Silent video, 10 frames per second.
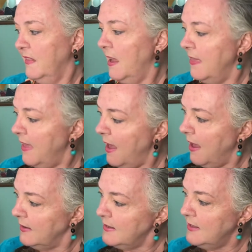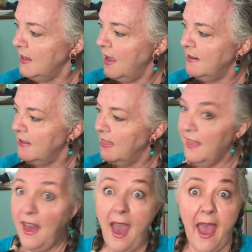And that is the end of
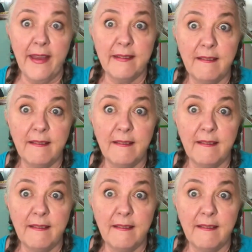that.